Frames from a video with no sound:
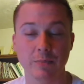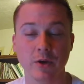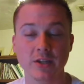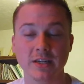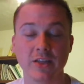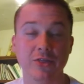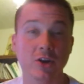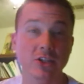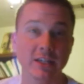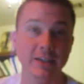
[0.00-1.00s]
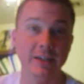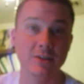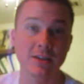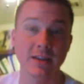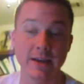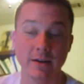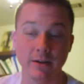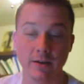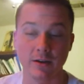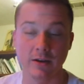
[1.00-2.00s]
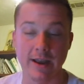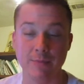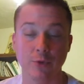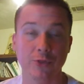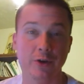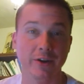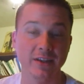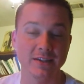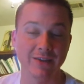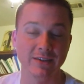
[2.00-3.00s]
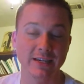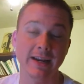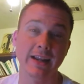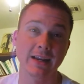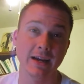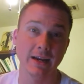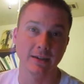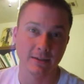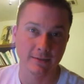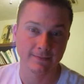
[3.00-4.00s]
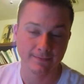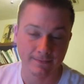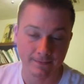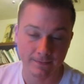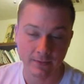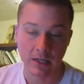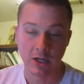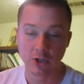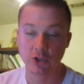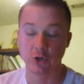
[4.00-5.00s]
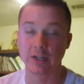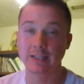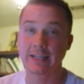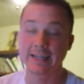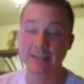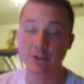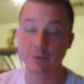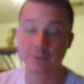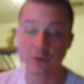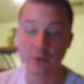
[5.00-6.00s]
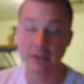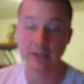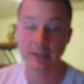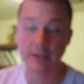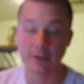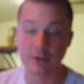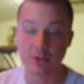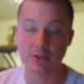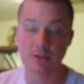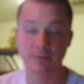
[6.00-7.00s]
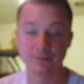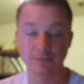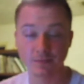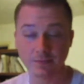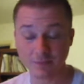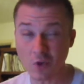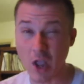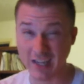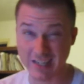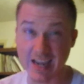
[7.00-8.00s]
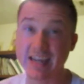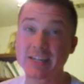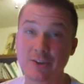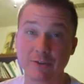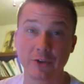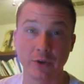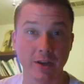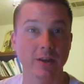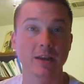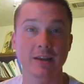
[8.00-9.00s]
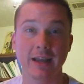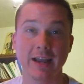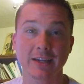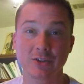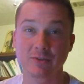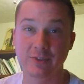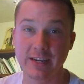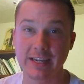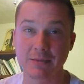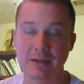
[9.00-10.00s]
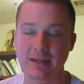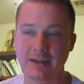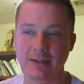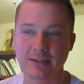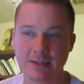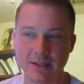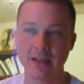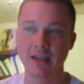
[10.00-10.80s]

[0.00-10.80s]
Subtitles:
president 13 years later on April 30th, 1789. During the interviewing years, I say interviewing, not intervening, because